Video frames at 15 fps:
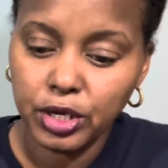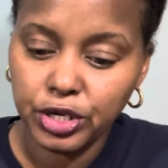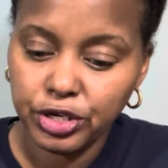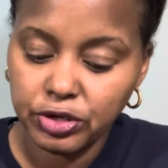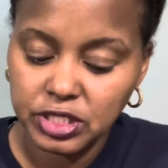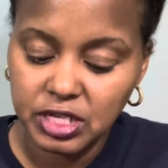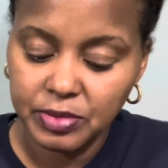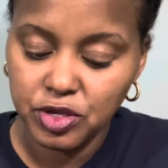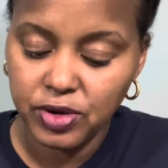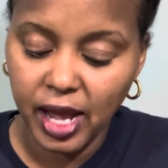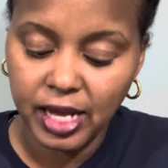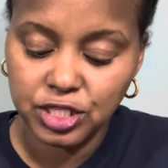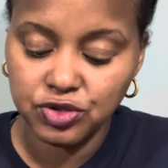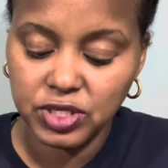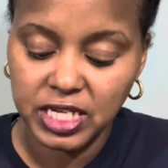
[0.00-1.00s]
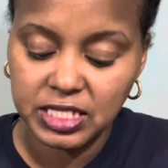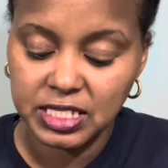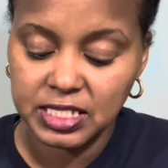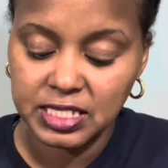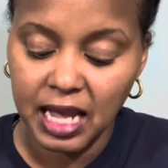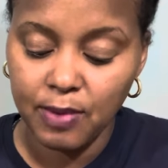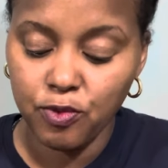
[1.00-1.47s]
You know, some of you guys, you need to
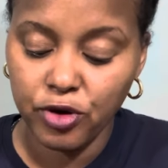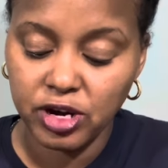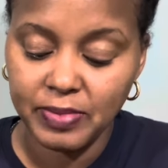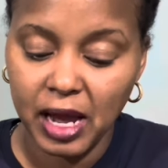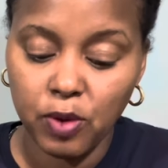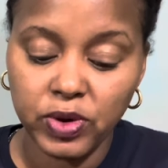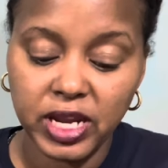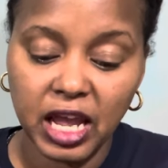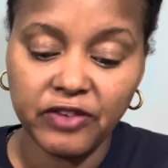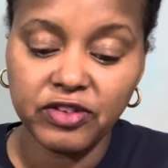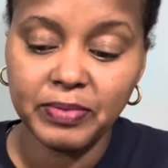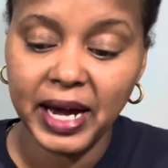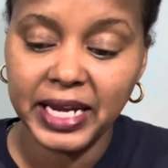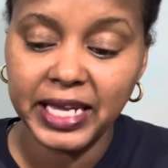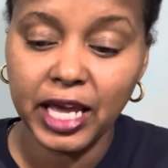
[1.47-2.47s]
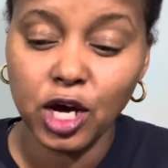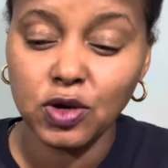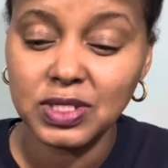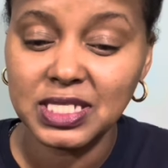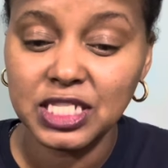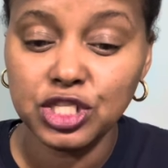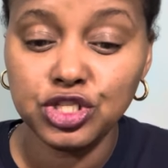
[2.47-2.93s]
stop worrying about what everybody
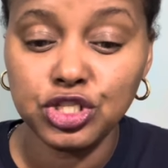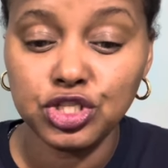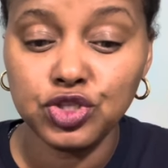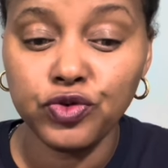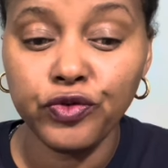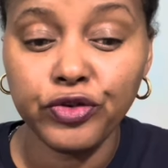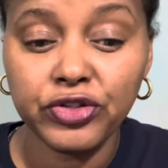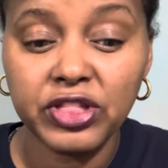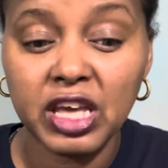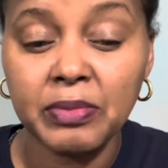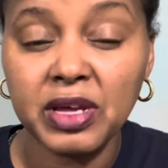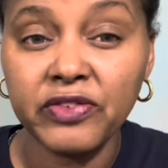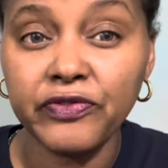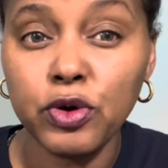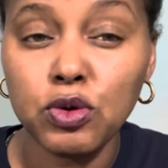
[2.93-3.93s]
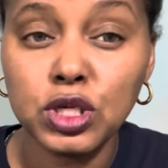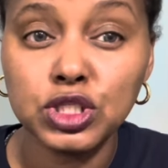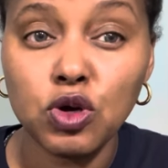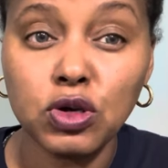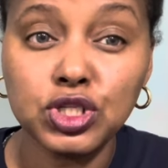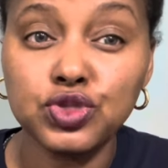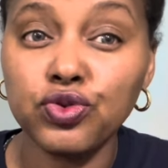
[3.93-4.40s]
else needs you to do for them and focus
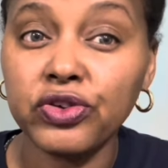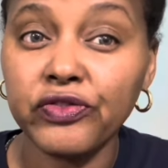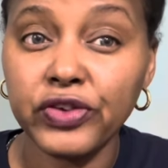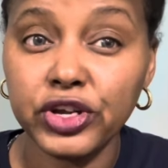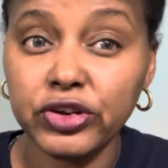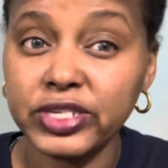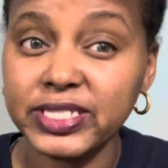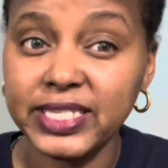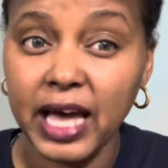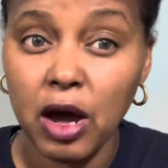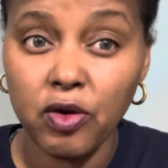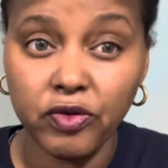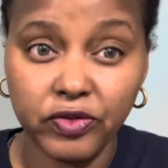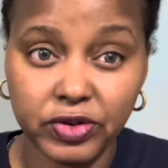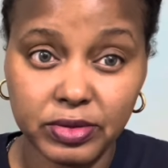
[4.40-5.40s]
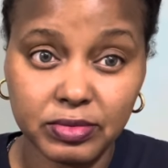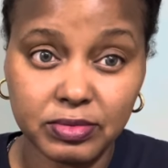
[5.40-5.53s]
on doing for yourself.